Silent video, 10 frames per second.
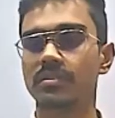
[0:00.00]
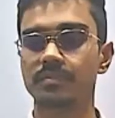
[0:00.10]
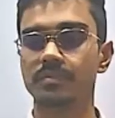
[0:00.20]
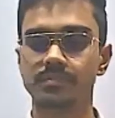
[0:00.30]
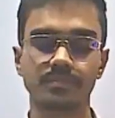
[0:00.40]

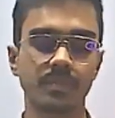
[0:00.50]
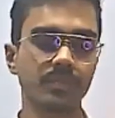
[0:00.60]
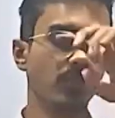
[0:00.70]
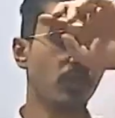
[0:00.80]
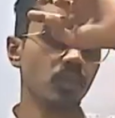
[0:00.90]
Before
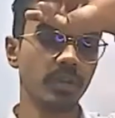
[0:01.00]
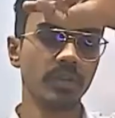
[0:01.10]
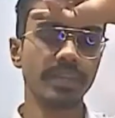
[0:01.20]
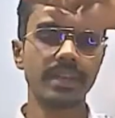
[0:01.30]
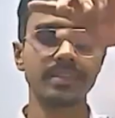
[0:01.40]
moving on, can
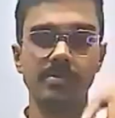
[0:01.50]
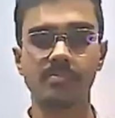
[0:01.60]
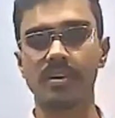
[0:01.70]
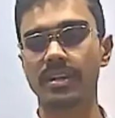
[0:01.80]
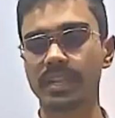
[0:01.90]
someone
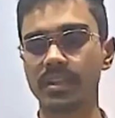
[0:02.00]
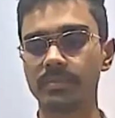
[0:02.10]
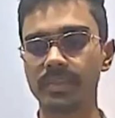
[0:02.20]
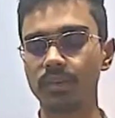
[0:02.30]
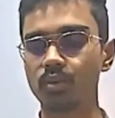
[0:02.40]
tell me
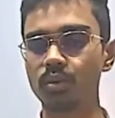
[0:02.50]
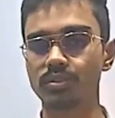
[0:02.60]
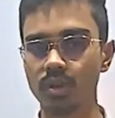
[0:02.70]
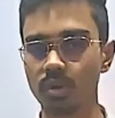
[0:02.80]
Hooke's law?